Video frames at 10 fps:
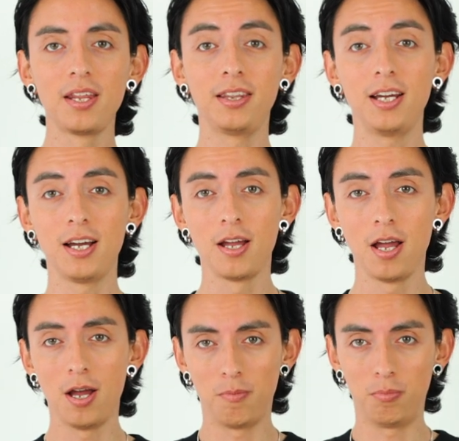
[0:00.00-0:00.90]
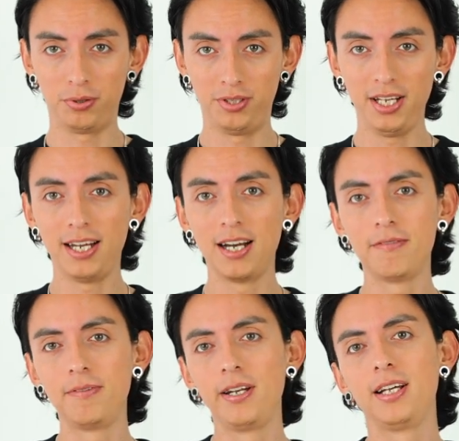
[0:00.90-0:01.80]
The
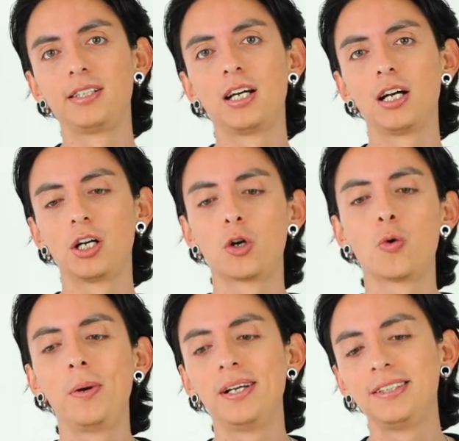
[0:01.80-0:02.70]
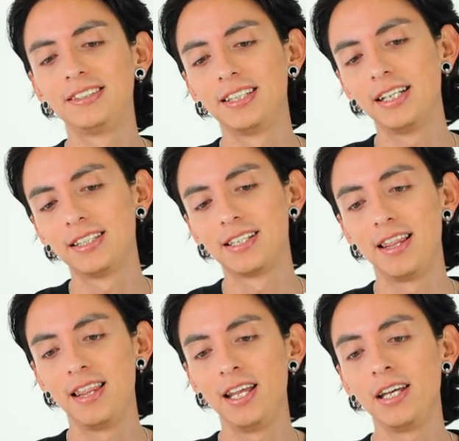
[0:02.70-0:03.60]
Bottega Veneta
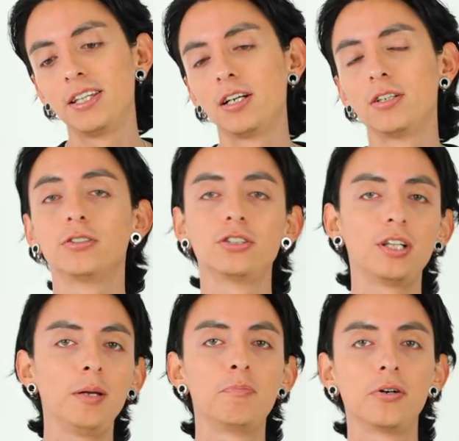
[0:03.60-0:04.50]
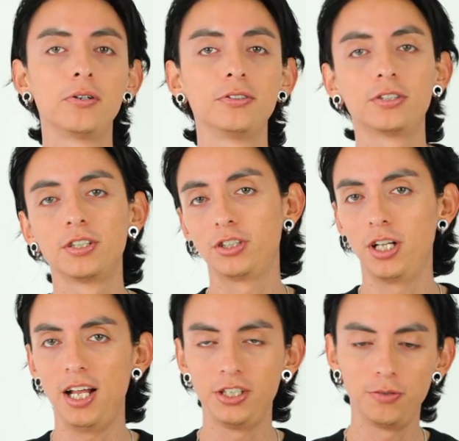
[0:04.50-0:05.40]
Quilted leather slip-ons
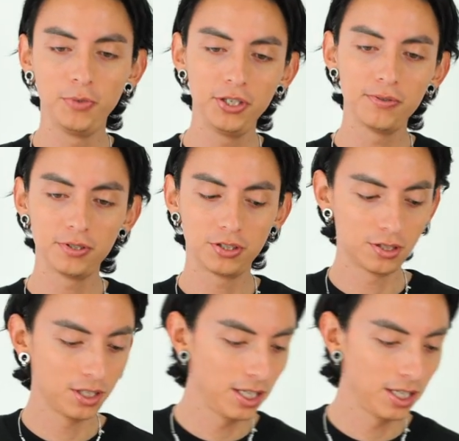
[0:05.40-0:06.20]
slash mules.